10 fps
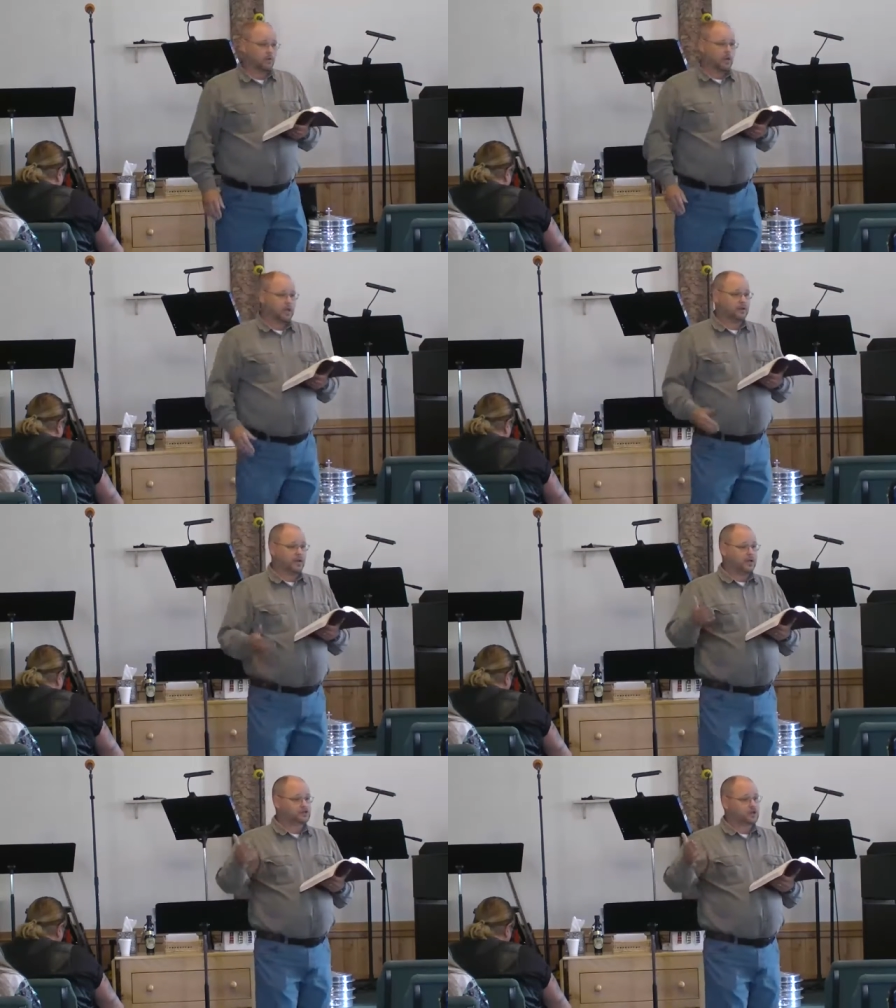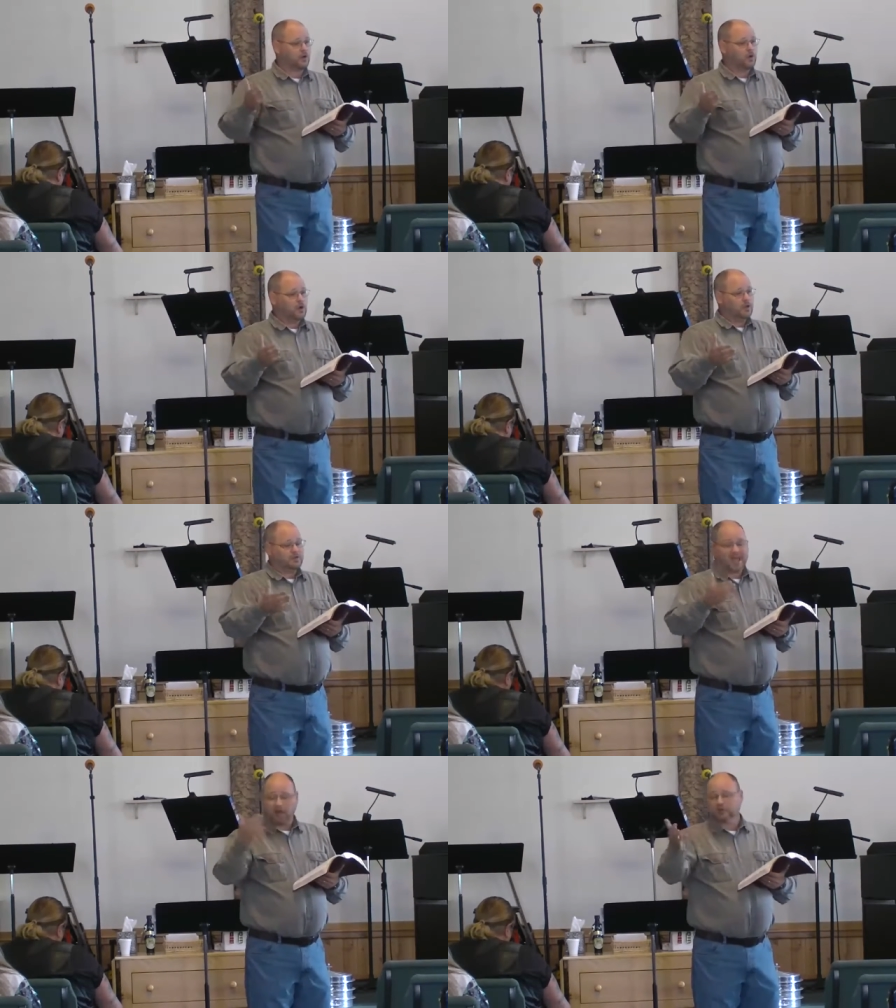And, and so
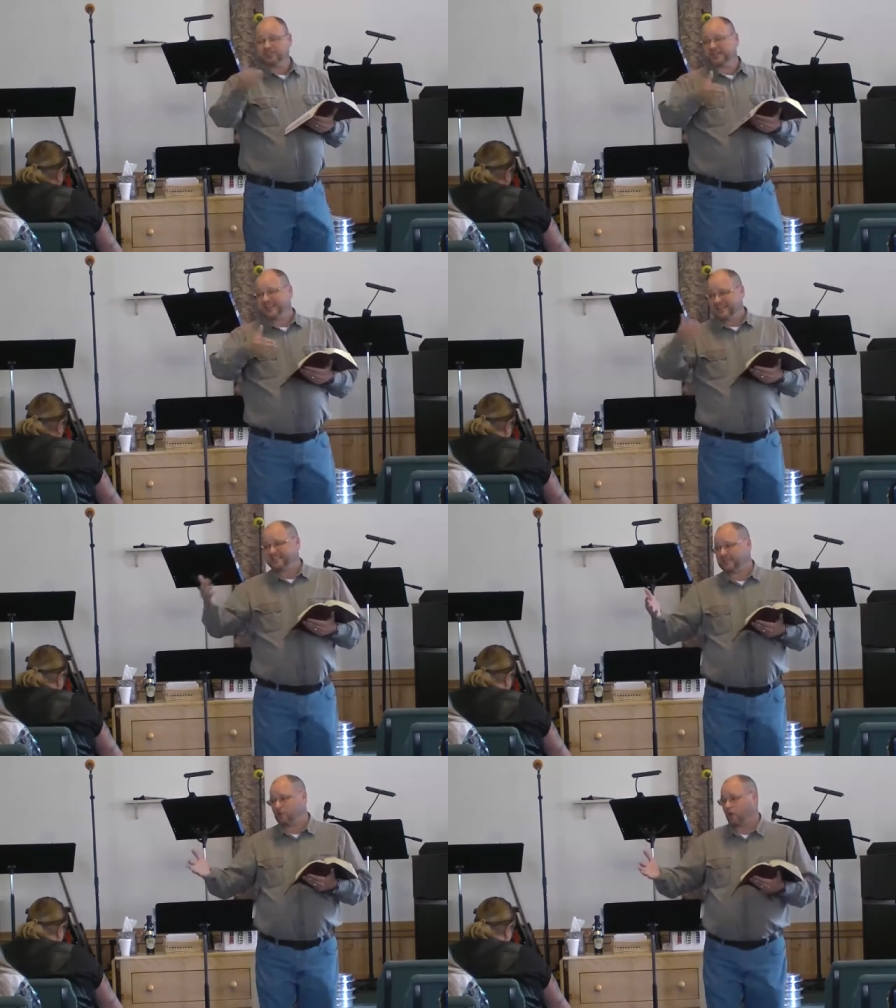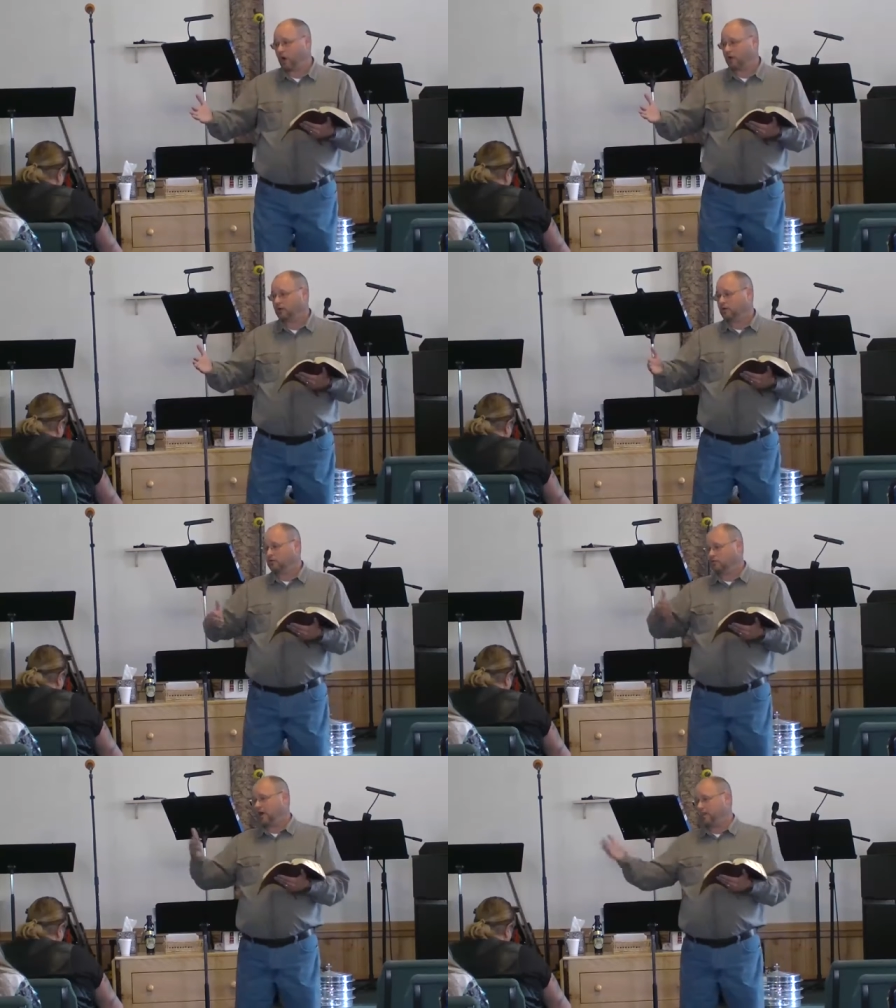that was an easy one
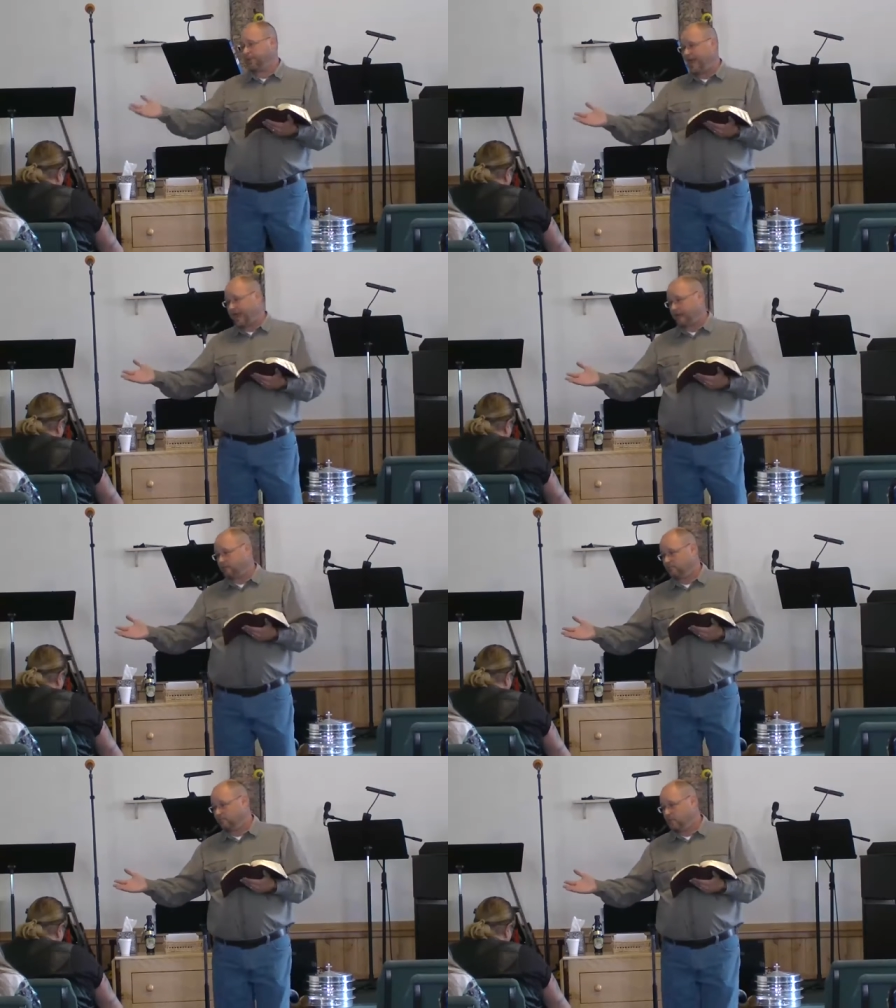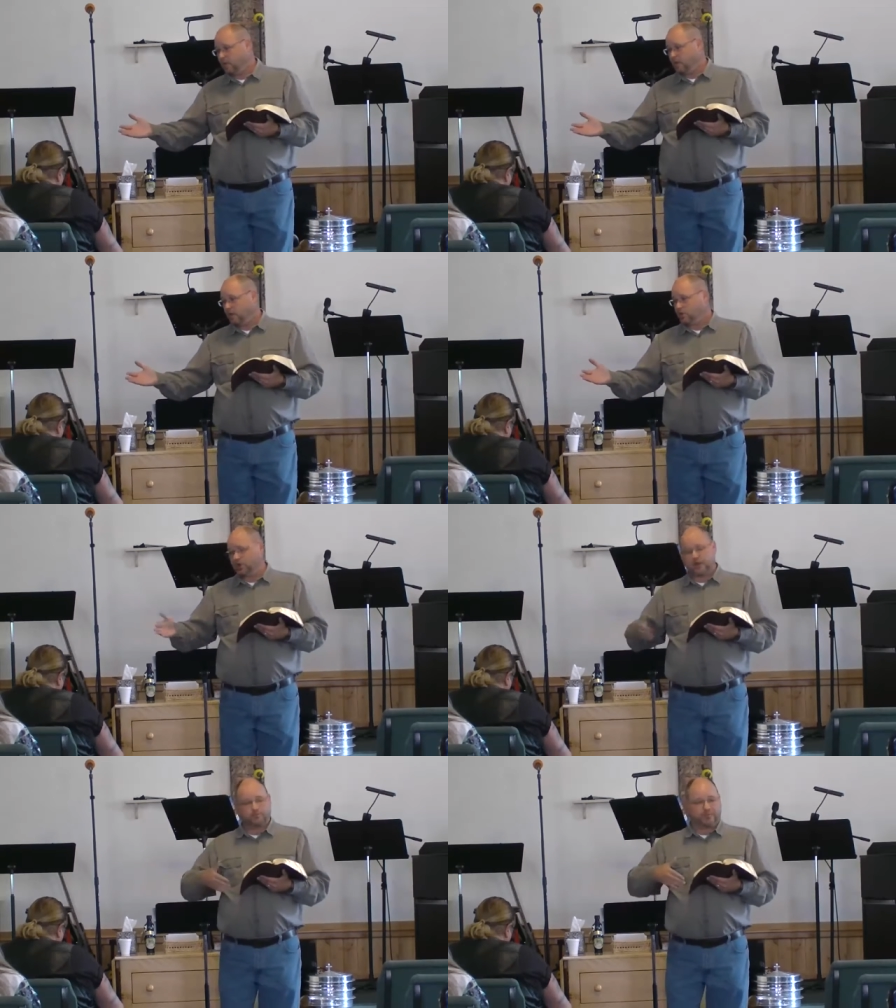to not pay. You
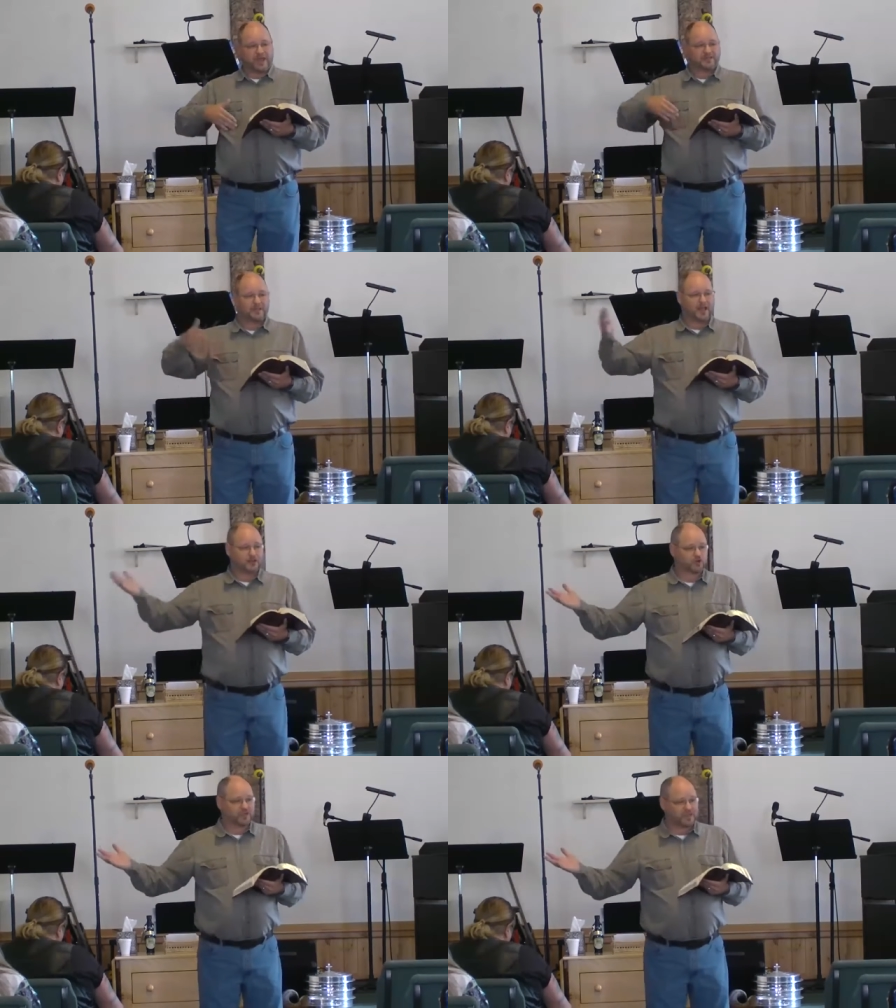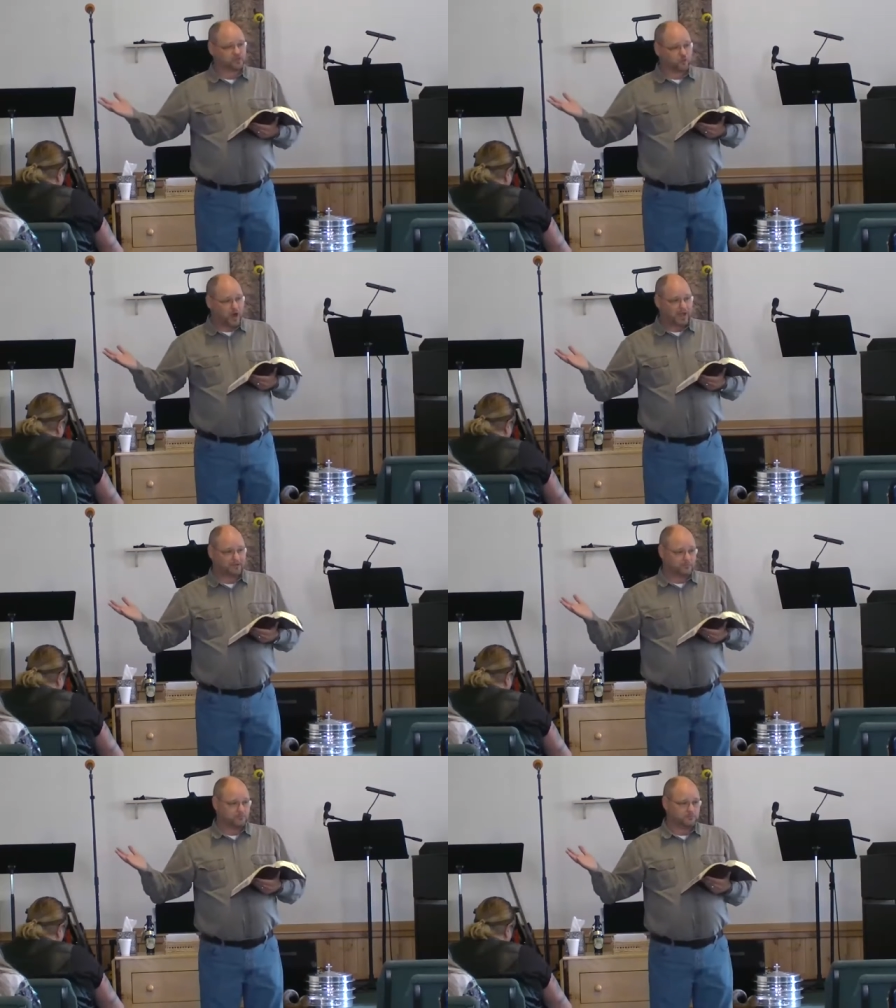didn't pay the electric, guess
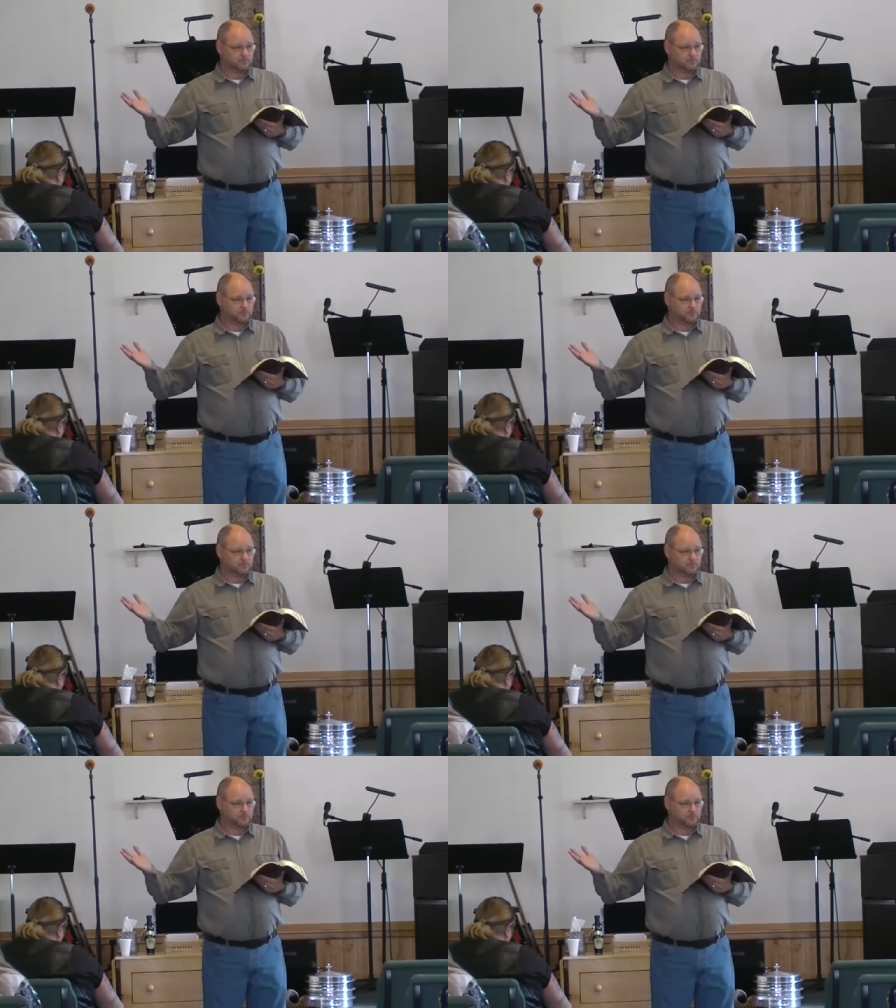what?